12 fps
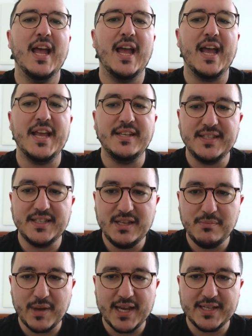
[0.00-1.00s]
a
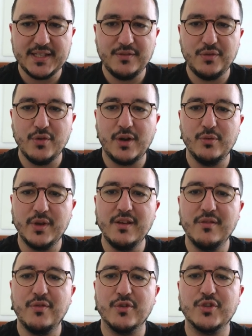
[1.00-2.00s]
snippet. If you are
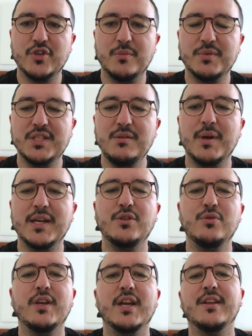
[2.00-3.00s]
looking for some
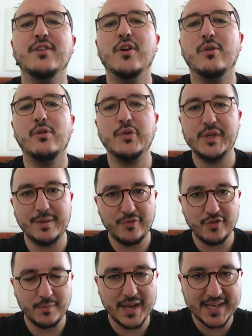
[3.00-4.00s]
snippets, you can download them
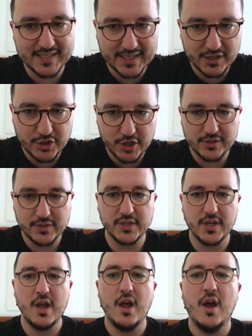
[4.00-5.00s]
from extensions.
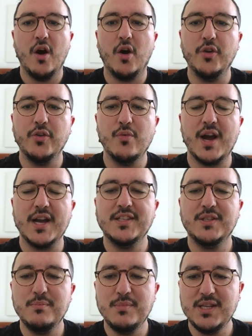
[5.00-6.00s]

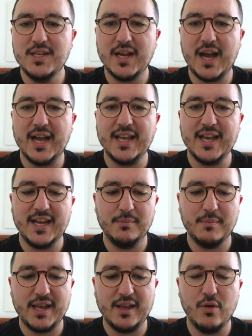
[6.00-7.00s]
Otherwise, me, I got
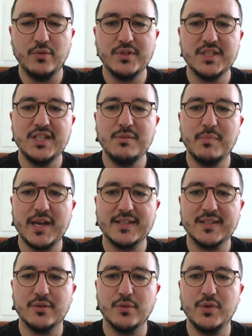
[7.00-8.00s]
my own
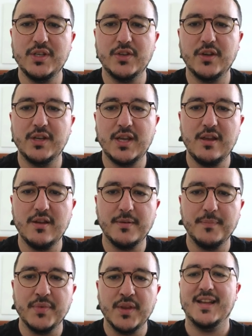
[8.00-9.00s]
snippets written
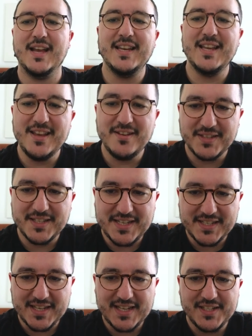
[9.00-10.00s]
here. And here,
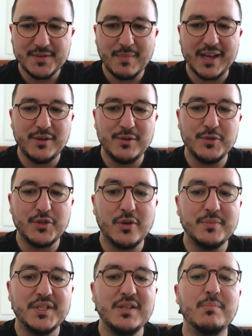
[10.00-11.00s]
this is my
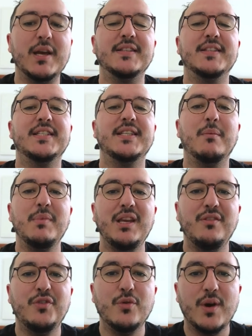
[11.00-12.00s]
custom snippet. Tell
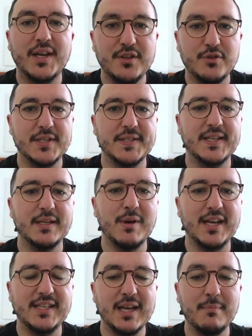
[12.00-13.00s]
me if you are interested
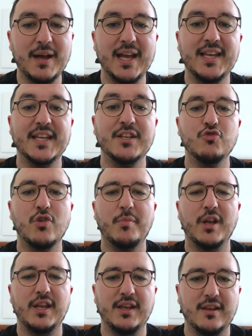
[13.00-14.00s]
by them, I can drop
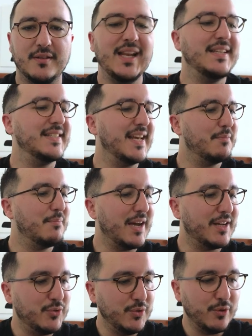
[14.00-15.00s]
a link. Let's get
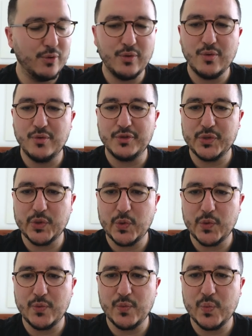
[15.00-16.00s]
back to the logo.
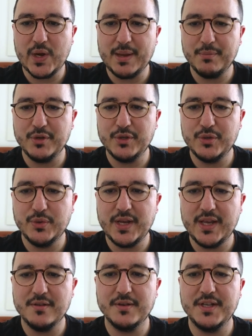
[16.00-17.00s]
So what I'm going to do
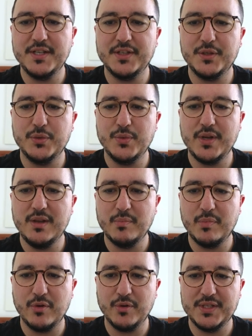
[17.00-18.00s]
here is to
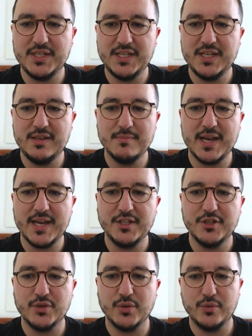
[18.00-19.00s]
import the
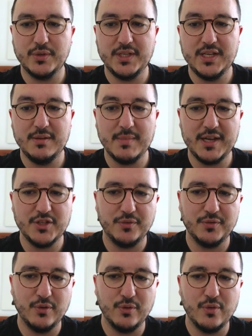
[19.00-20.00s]
image. So the image
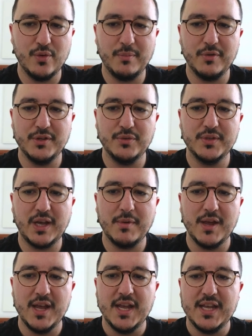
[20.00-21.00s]
of the logo, I'm going to type
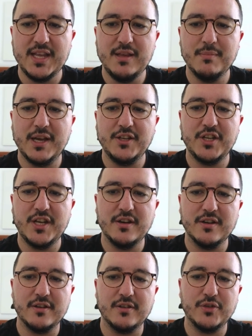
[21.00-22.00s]
image
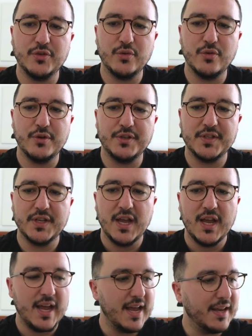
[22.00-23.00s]
here, source,
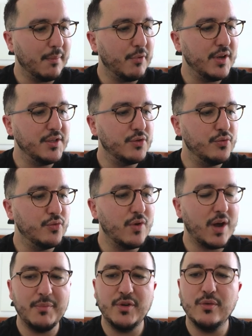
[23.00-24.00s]
and I'm going to
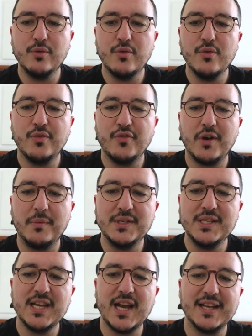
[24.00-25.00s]
grab the logo from
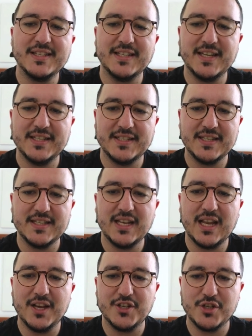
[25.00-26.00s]
the assets
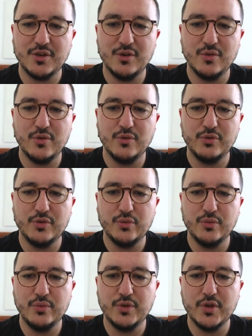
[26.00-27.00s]
slash
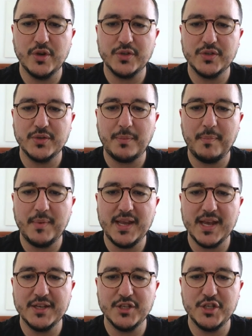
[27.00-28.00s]
logo2.png.
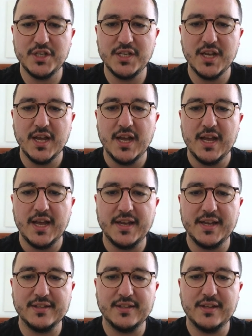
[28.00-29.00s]

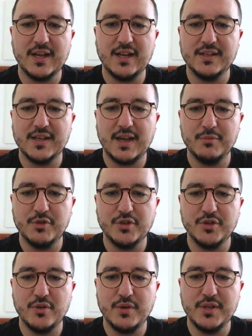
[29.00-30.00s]
And as an alt, I'm
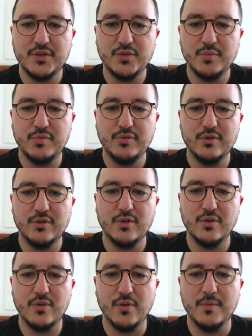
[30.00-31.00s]
just going to put
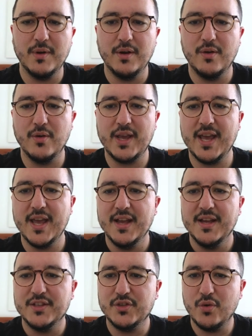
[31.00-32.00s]
logo. Okay,
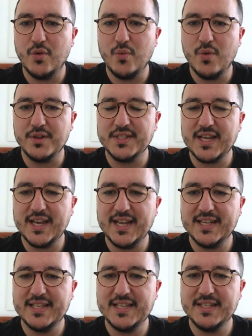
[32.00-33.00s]
so once I
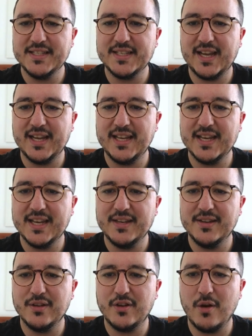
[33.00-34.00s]
got this, I
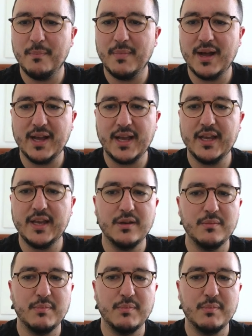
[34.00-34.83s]
can come back. I can